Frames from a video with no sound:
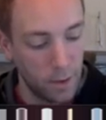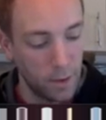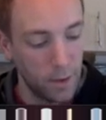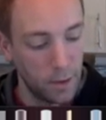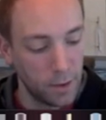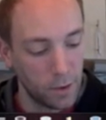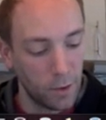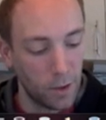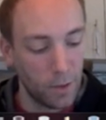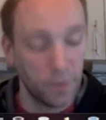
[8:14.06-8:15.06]
Let's go
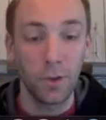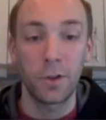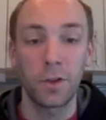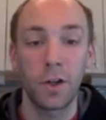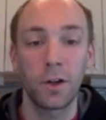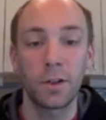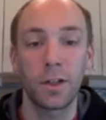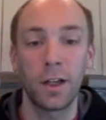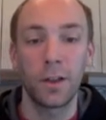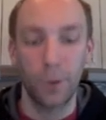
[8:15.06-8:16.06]
up to the chart to
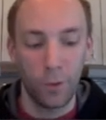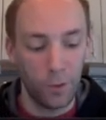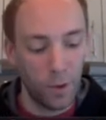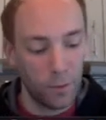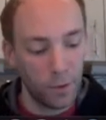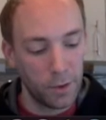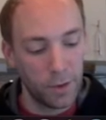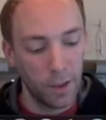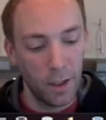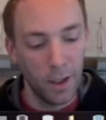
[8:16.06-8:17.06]
get those numbers.
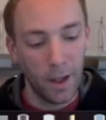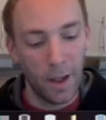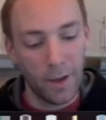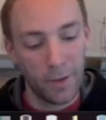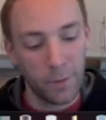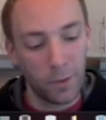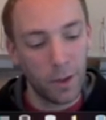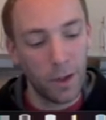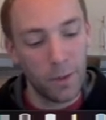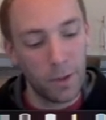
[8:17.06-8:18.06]
F
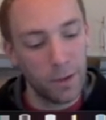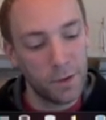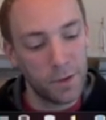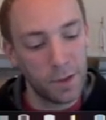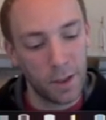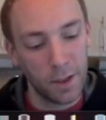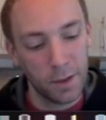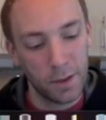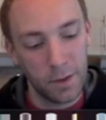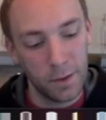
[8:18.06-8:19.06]
prime of
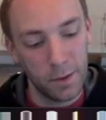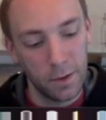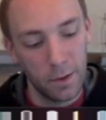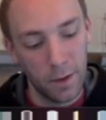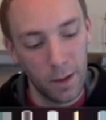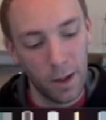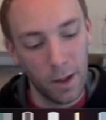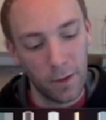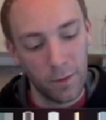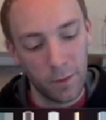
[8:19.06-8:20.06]
6. F
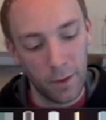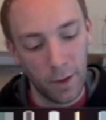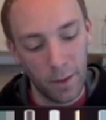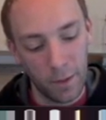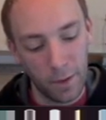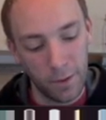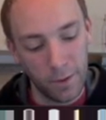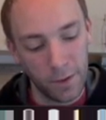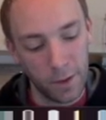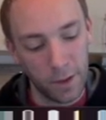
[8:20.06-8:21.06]
prime of
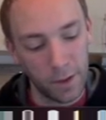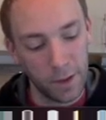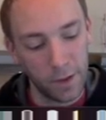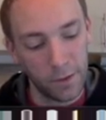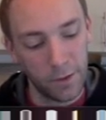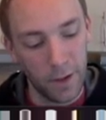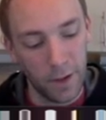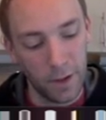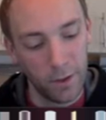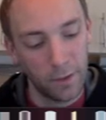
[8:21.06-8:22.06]
6 is
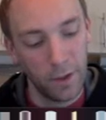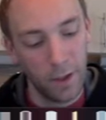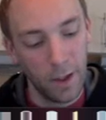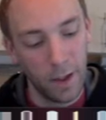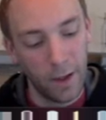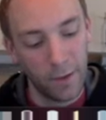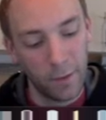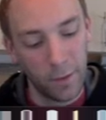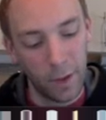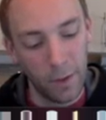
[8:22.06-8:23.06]
5. F
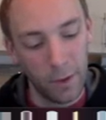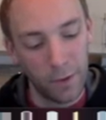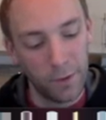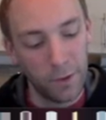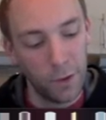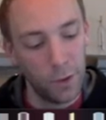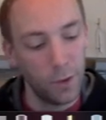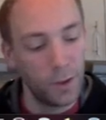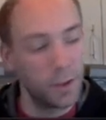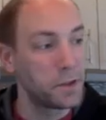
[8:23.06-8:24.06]
prime of 2
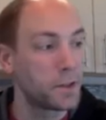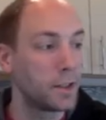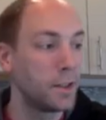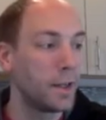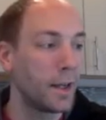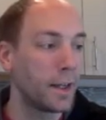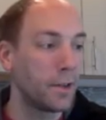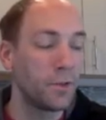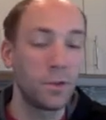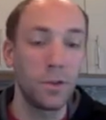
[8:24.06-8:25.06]
is negative
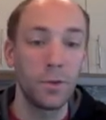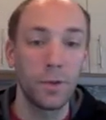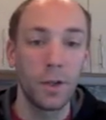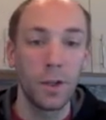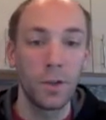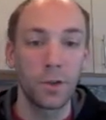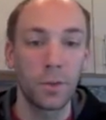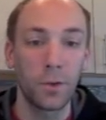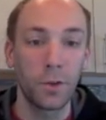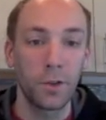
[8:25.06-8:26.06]
2. So I'm
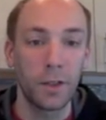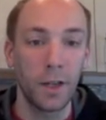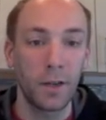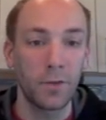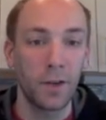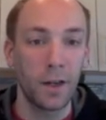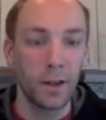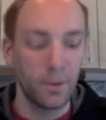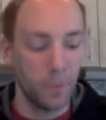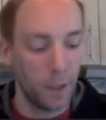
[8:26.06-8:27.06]
going to take 5
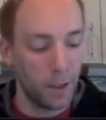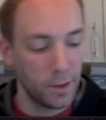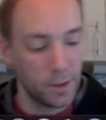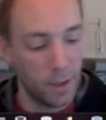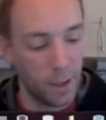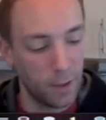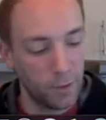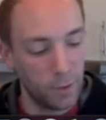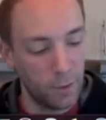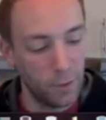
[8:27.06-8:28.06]
minus negative
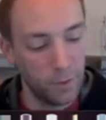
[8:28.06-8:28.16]
2.